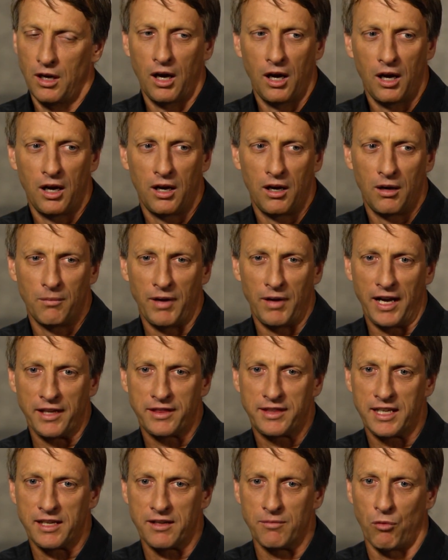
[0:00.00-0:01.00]
Um, I
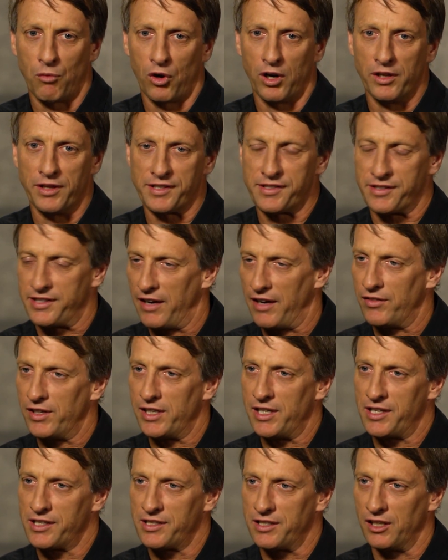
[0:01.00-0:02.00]
think more in the
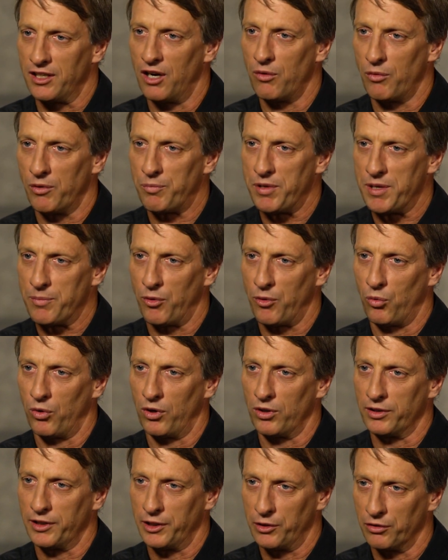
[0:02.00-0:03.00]
70s, you know, when people
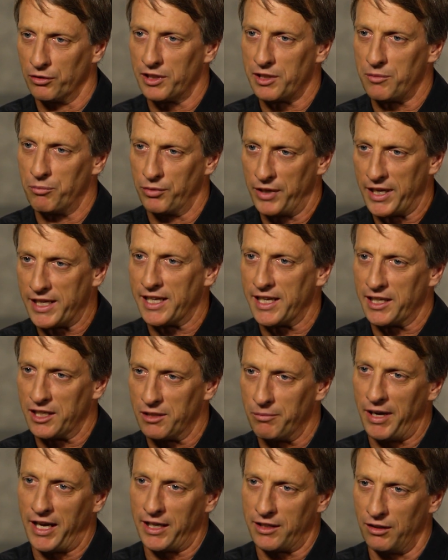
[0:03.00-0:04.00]
were literally breaking
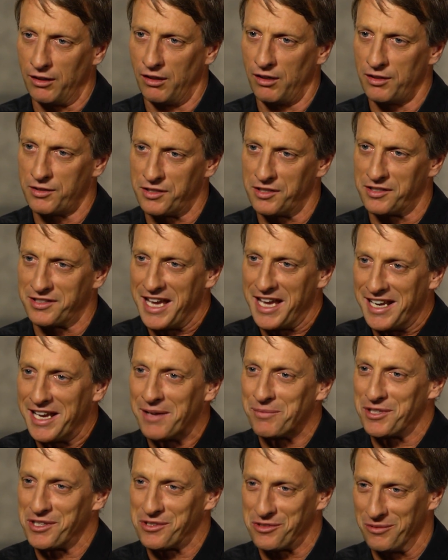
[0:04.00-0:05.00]
into backyards to skate
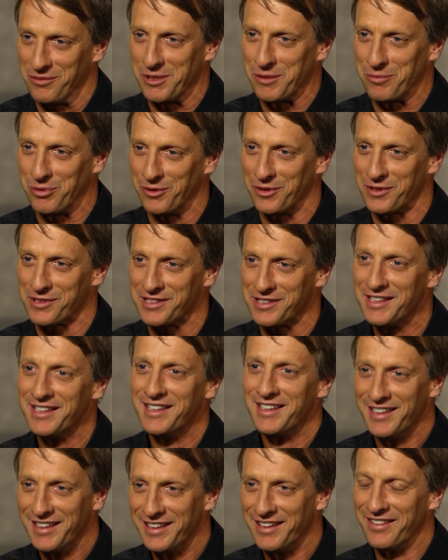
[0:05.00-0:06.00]
empty swimming
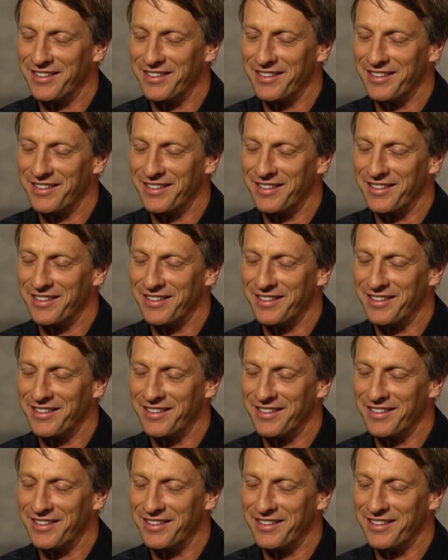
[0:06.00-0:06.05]
pools.